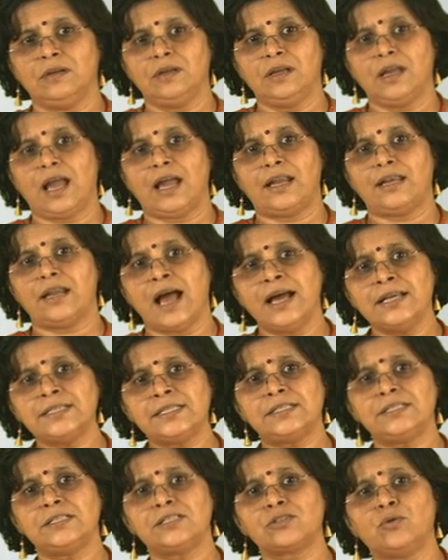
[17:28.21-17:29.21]
and
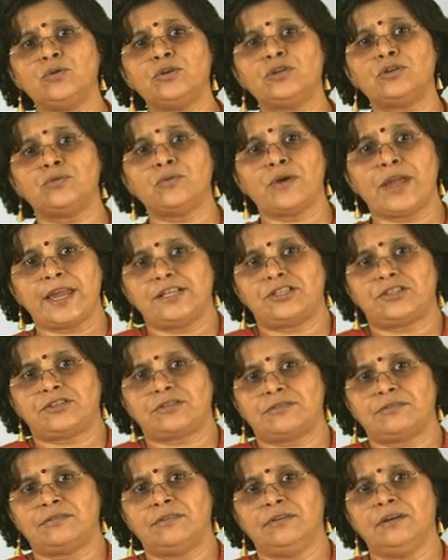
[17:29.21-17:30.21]
as it is going to
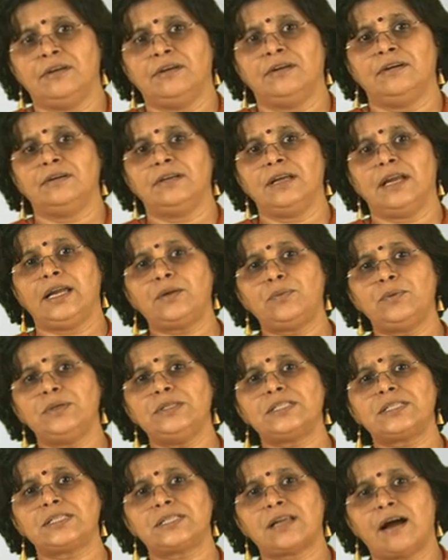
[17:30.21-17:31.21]
age, it
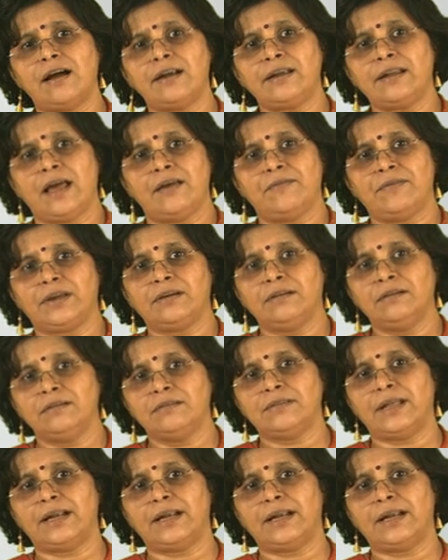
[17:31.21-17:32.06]
will start having